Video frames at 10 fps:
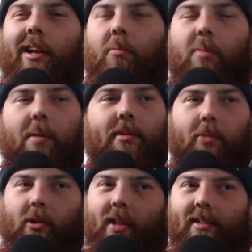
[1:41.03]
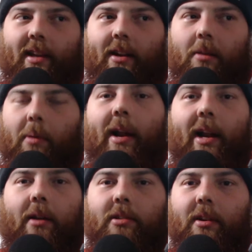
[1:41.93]
Maybe some old things later, but right
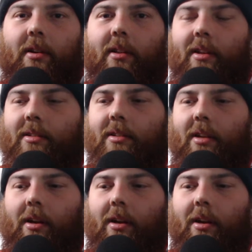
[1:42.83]
now, just current things.